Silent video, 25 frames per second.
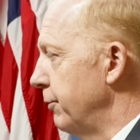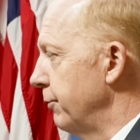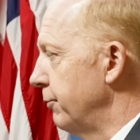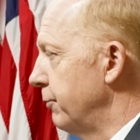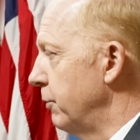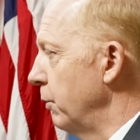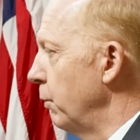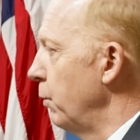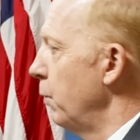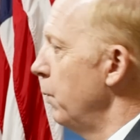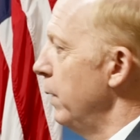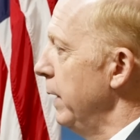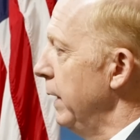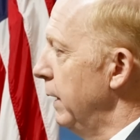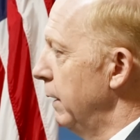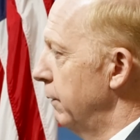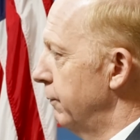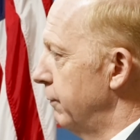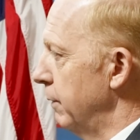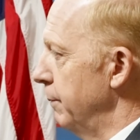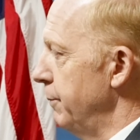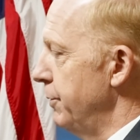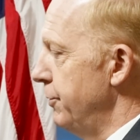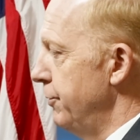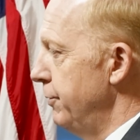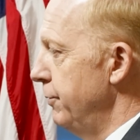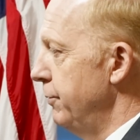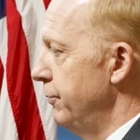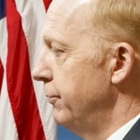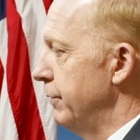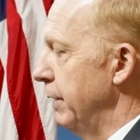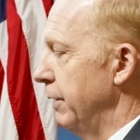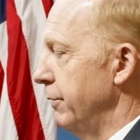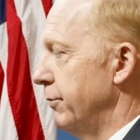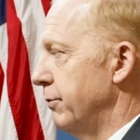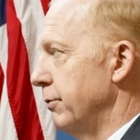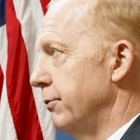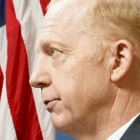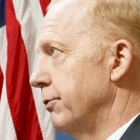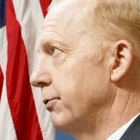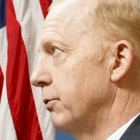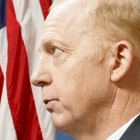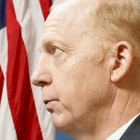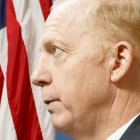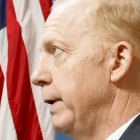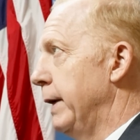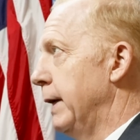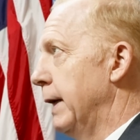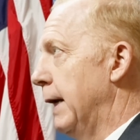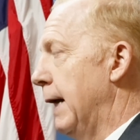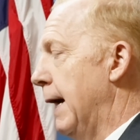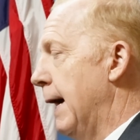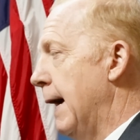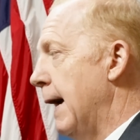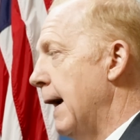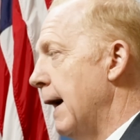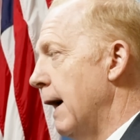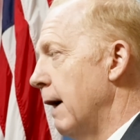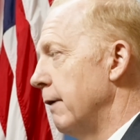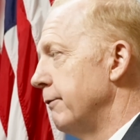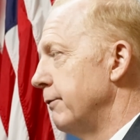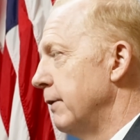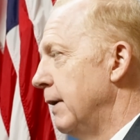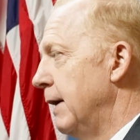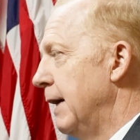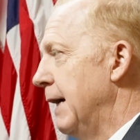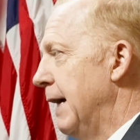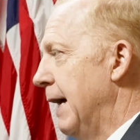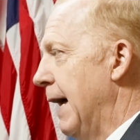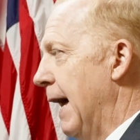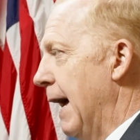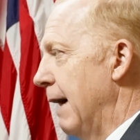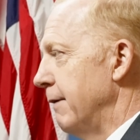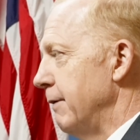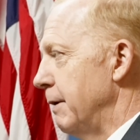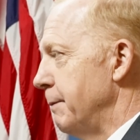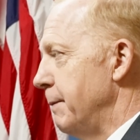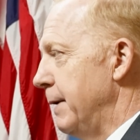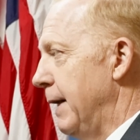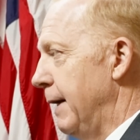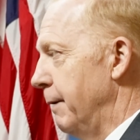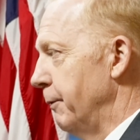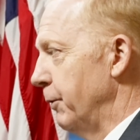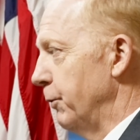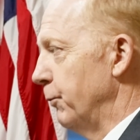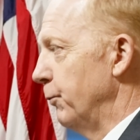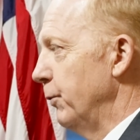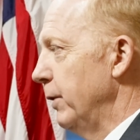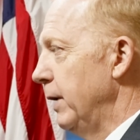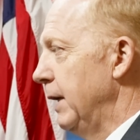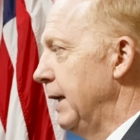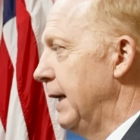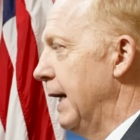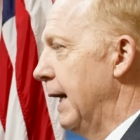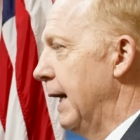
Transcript: just a week from Tuesday, so just a week and a half have I been able to really